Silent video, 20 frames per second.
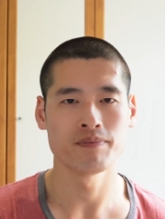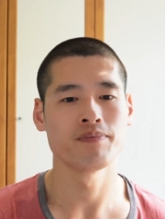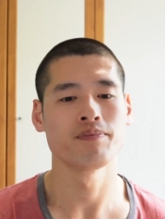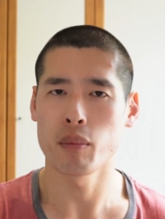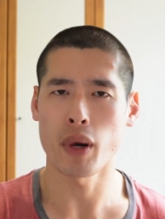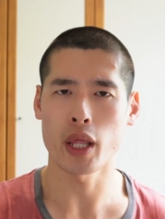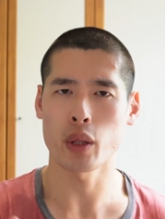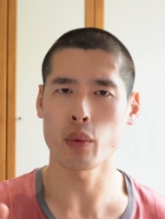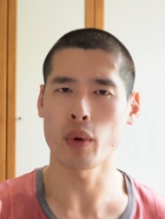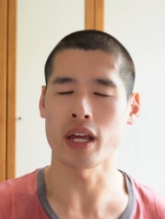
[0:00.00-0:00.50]

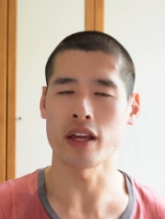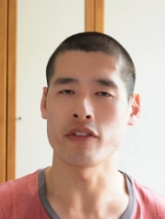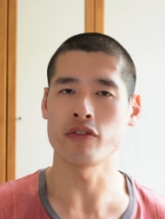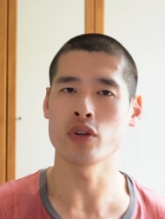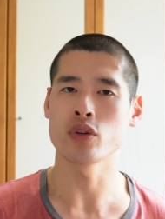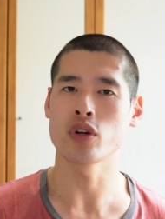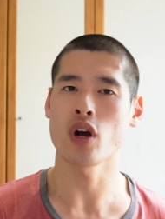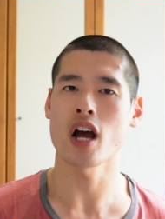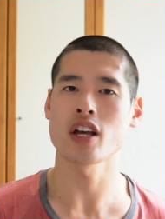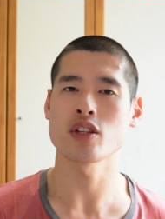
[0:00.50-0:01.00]
By the way, if
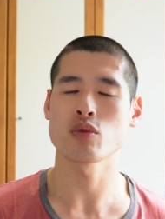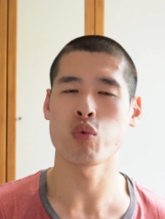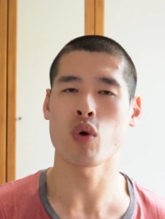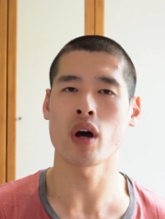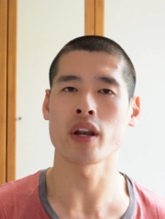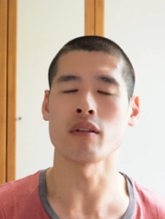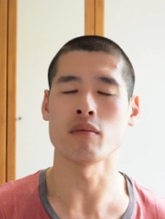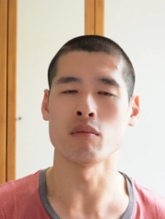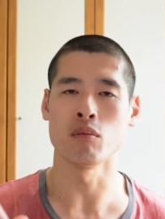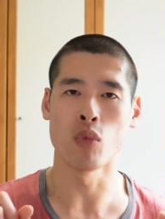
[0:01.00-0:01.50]
you guys
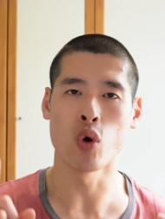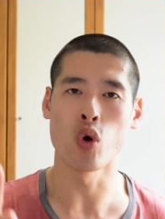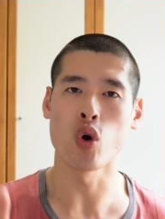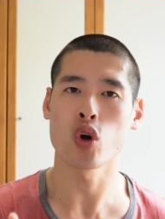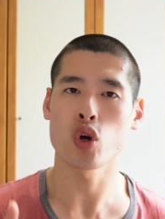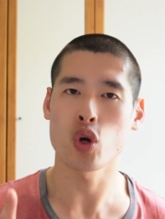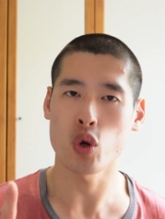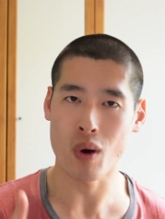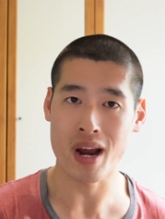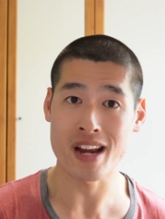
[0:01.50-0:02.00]
want
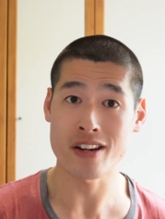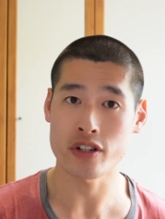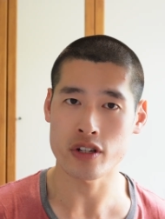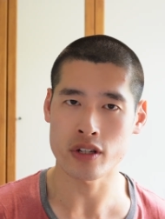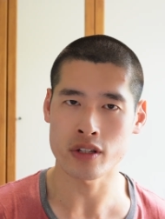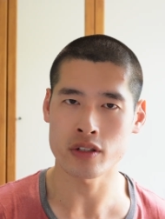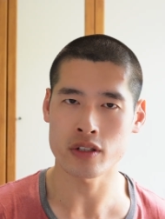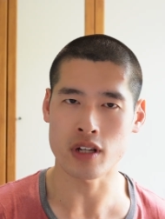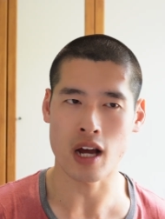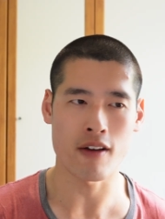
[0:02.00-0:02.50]
more
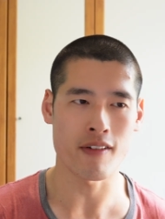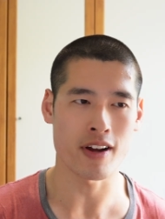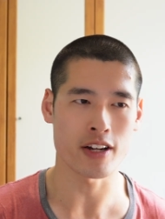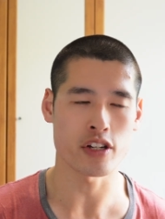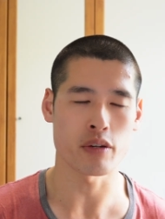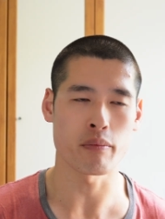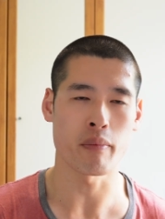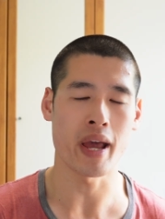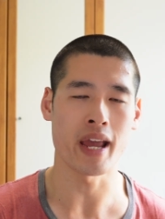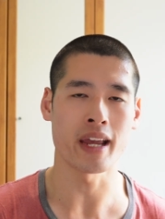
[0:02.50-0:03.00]
questions, I've
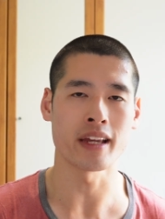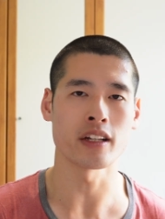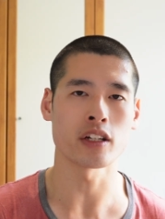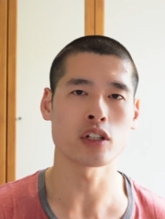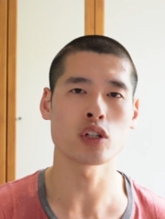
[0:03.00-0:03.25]
actually made a